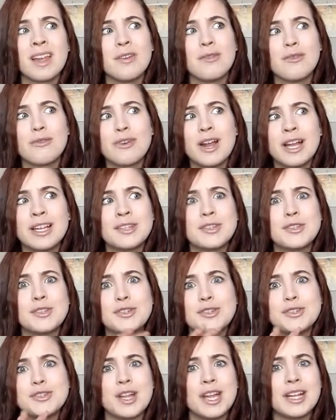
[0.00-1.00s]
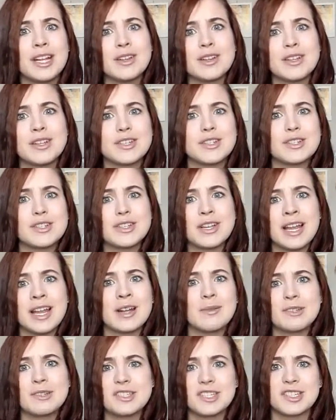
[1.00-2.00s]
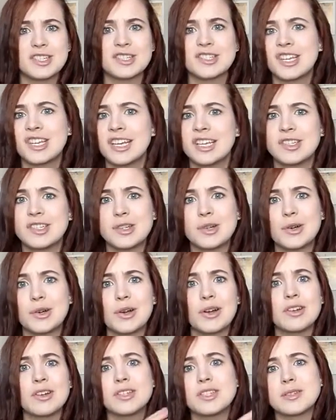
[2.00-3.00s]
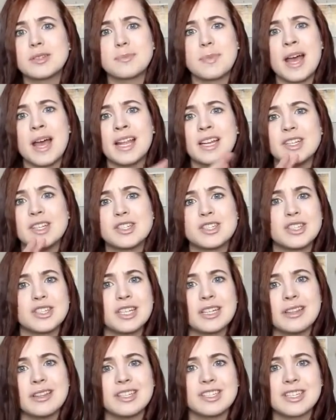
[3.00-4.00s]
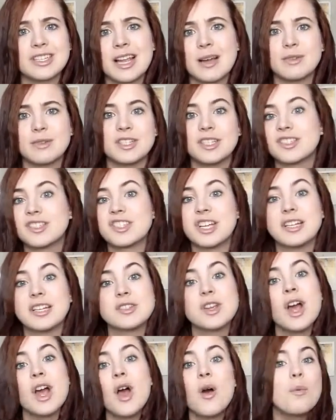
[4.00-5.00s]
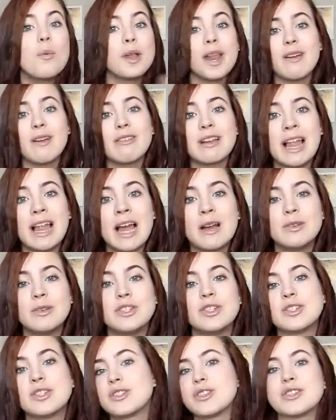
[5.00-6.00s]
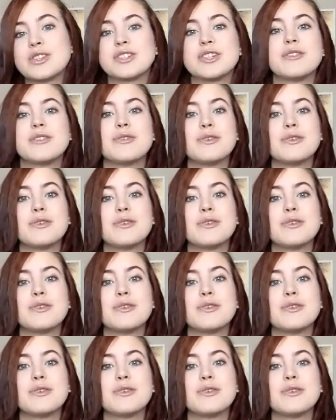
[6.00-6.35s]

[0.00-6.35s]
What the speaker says: French English language exchange or Spanish English language exchange. Whatever language you're searching